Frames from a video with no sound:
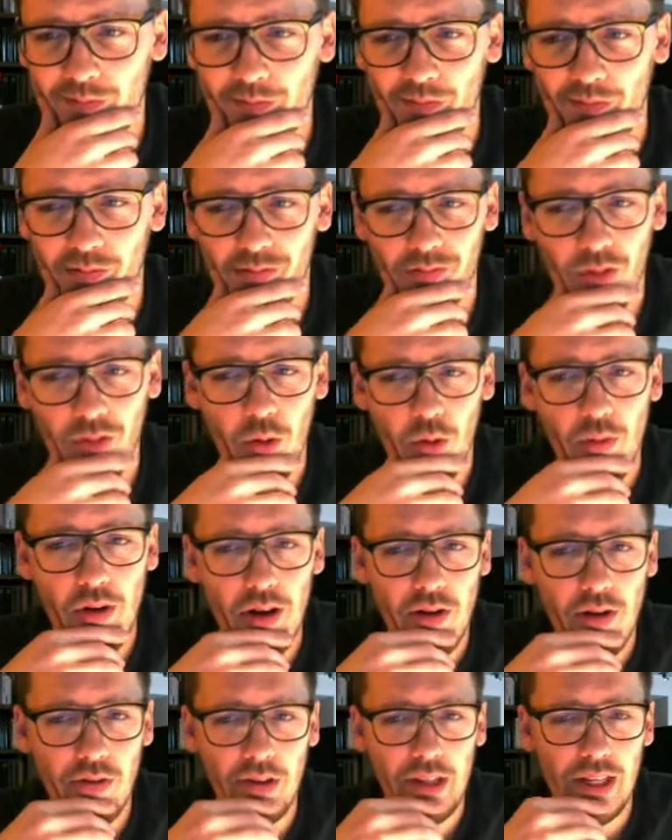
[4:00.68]

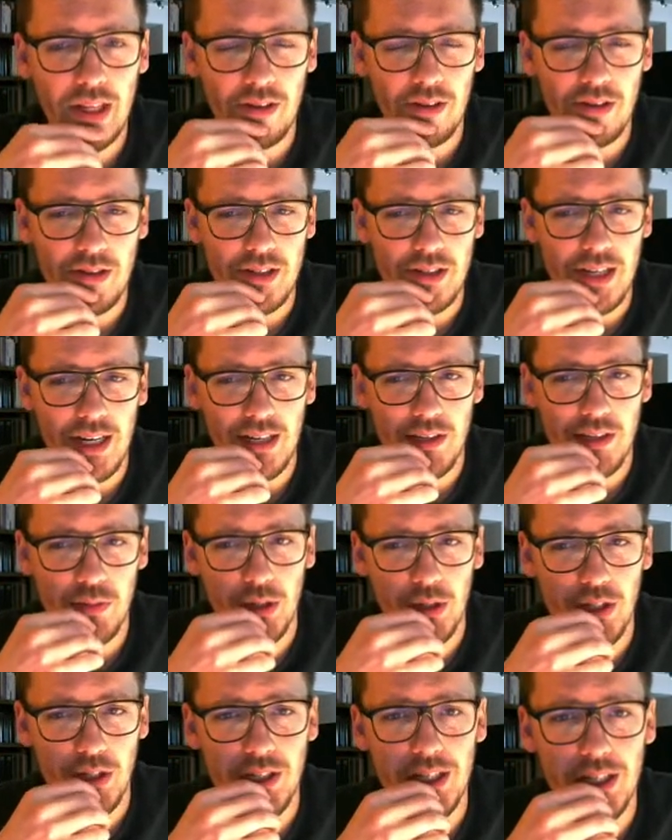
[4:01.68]
nobody really understands
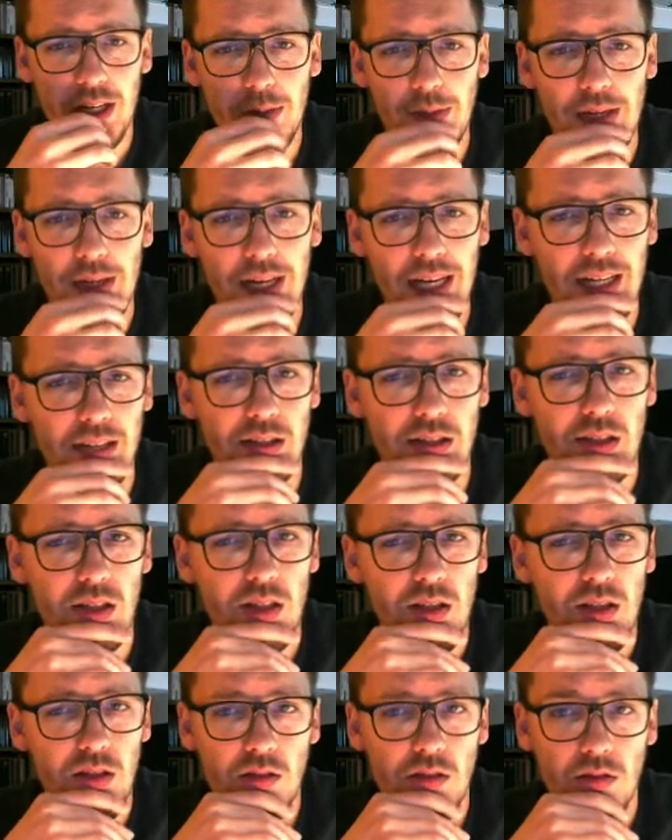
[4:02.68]
what GDP is.
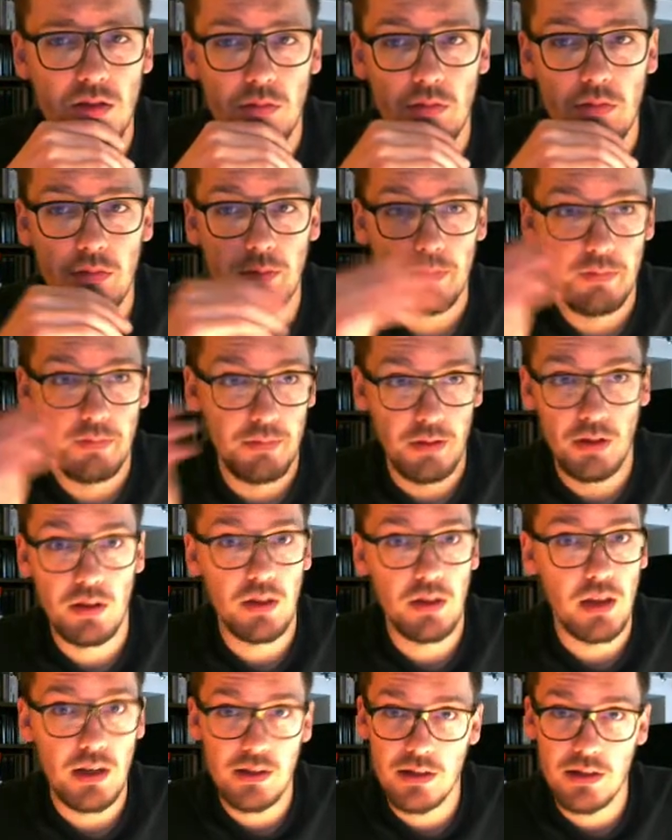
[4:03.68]
But
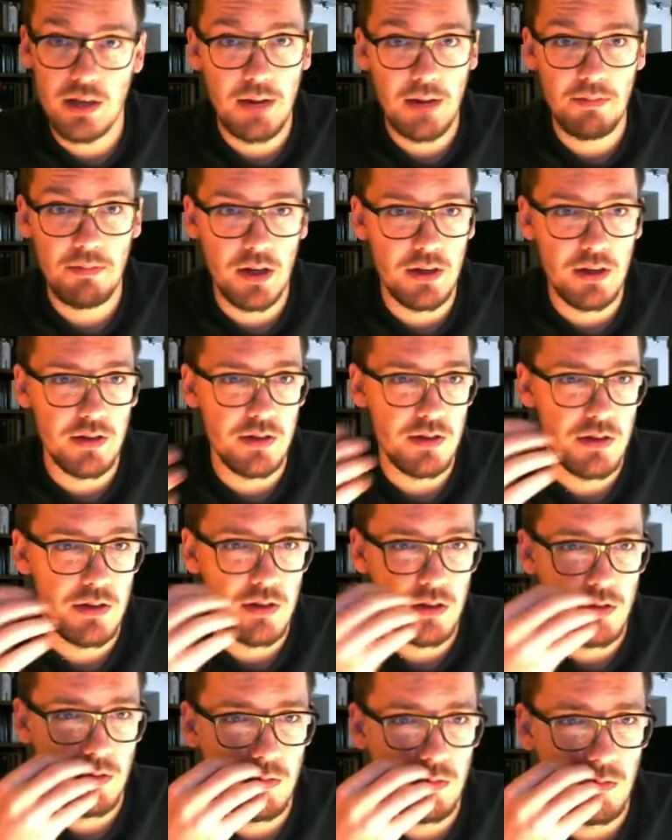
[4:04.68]
this game does,
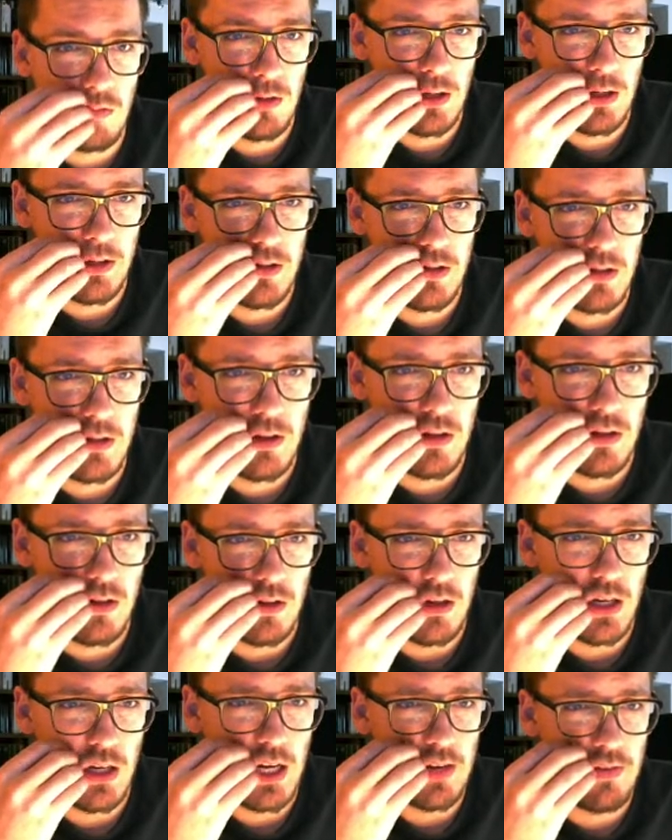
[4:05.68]
so let's
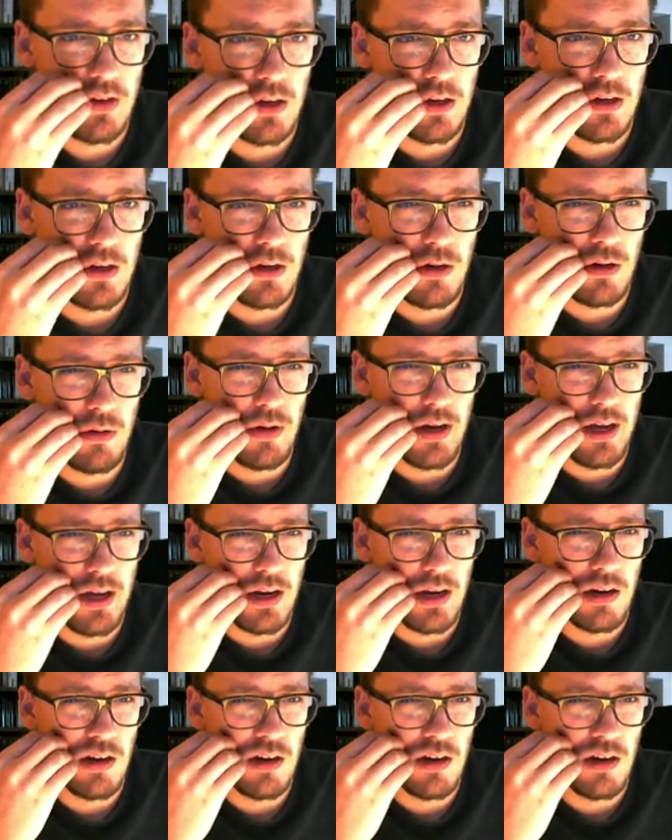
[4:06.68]
have a go at it.